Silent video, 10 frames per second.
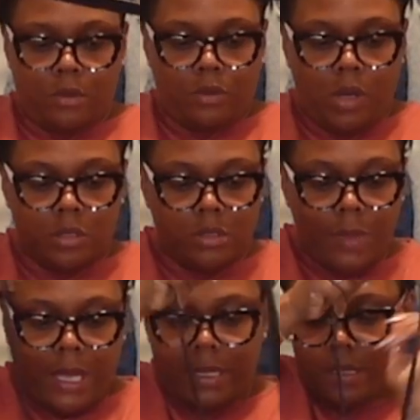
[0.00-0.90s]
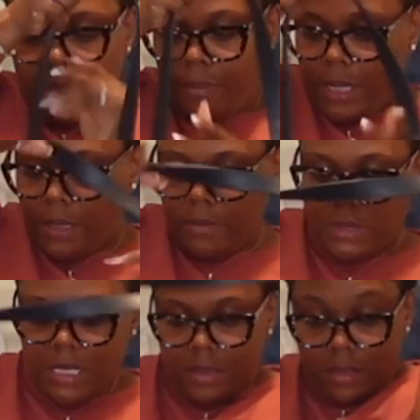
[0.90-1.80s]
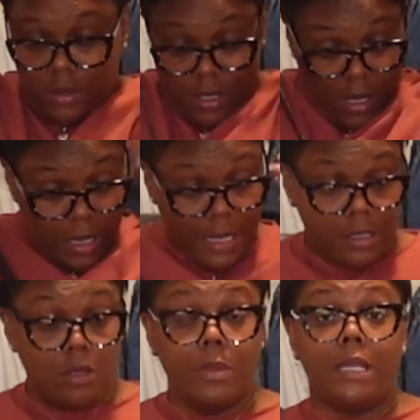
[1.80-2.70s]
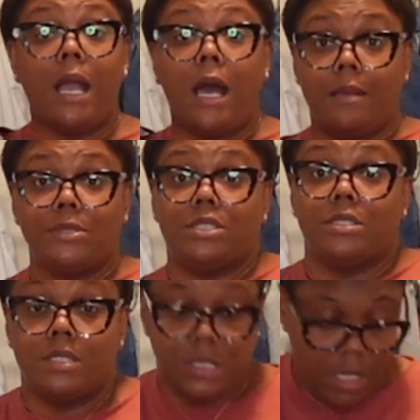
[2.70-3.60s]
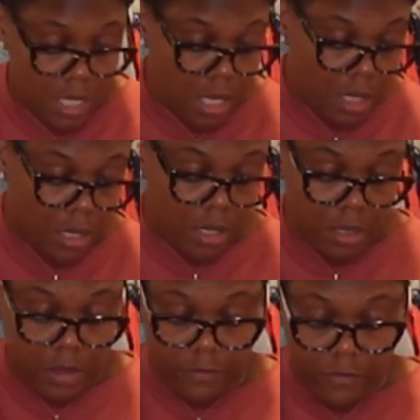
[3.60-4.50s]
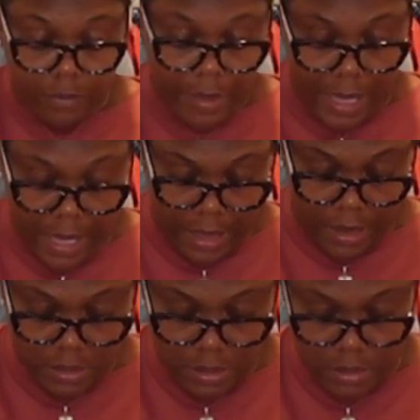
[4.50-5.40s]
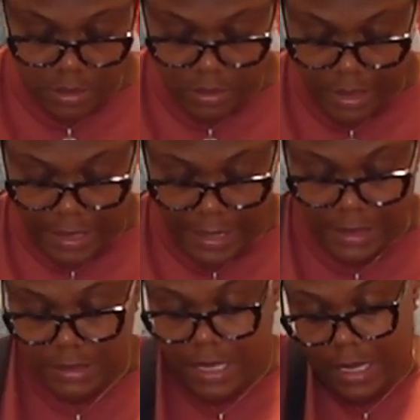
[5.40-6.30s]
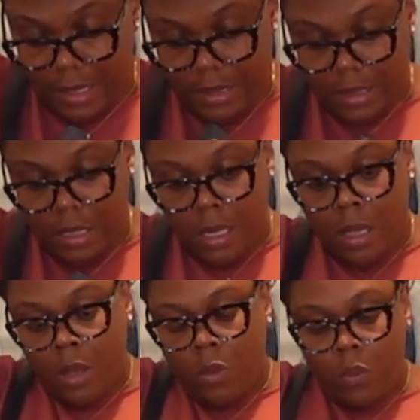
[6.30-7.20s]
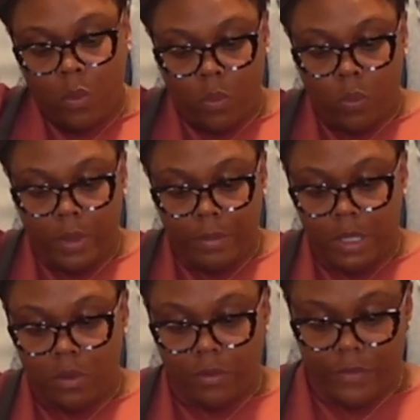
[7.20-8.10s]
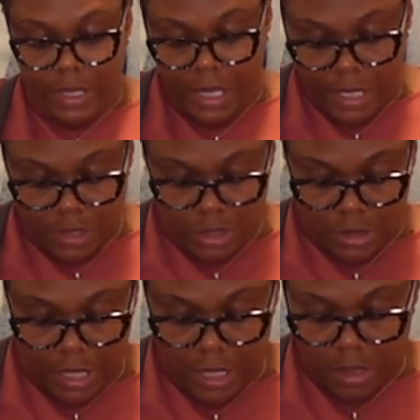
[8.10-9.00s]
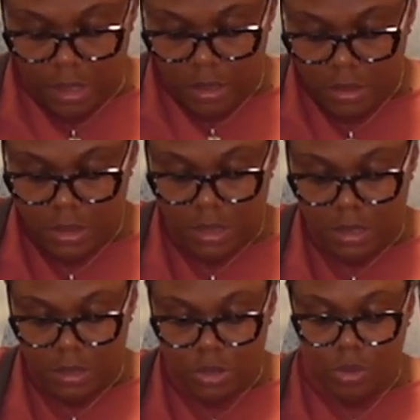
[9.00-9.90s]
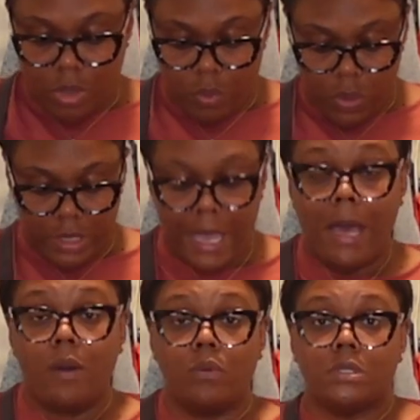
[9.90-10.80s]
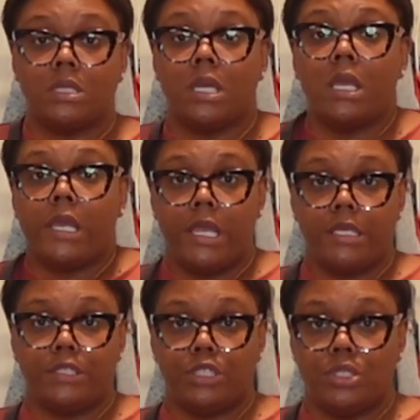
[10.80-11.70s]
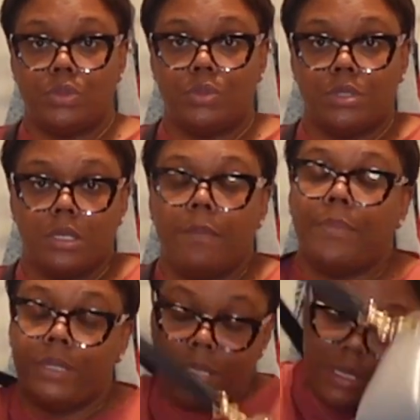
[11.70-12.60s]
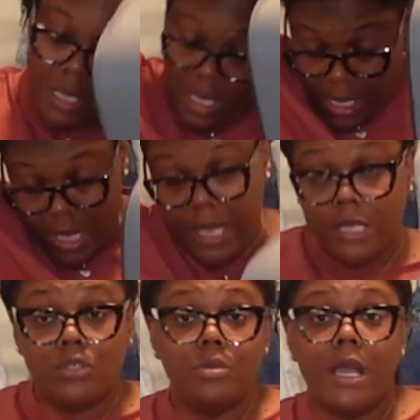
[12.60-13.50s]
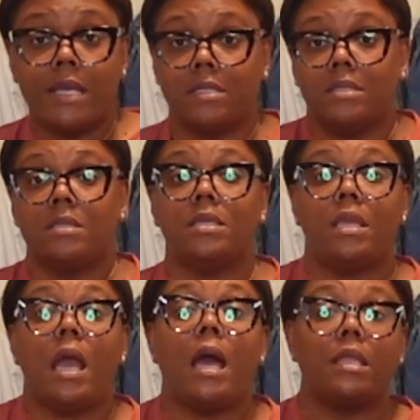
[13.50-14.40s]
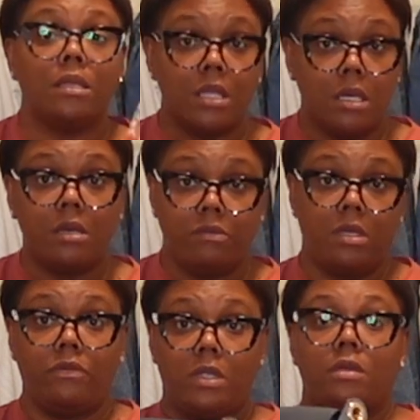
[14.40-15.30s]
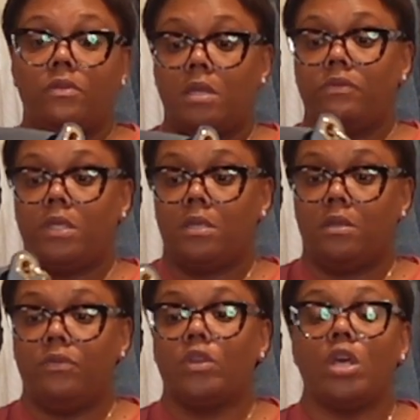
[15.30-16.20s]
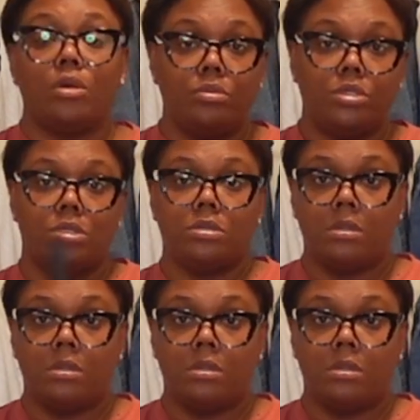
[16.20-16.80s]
Crossbody. Might even take this. Y'all got so many options of bags that I can take with me on vacation. Like, sis, you are without excuse. But as you guys can see, I love, love, love, love, love Coach.